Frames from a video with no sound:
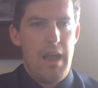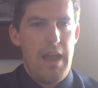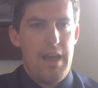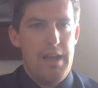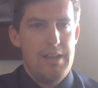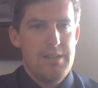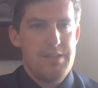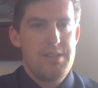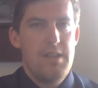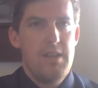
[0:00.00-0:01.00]
and
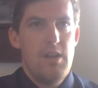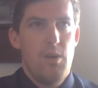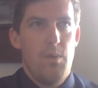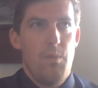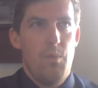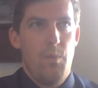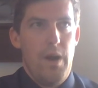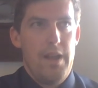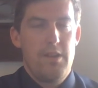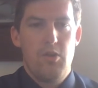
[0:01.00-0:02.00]

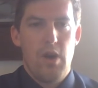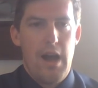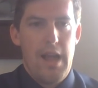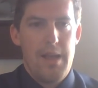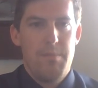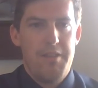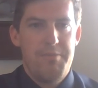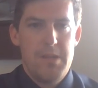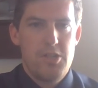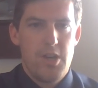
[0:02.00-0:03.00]
what crime they've
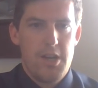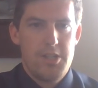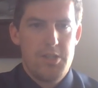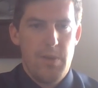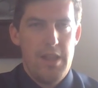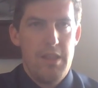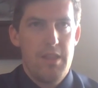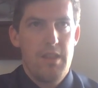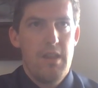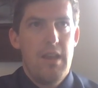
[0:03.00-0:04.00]
been charged with,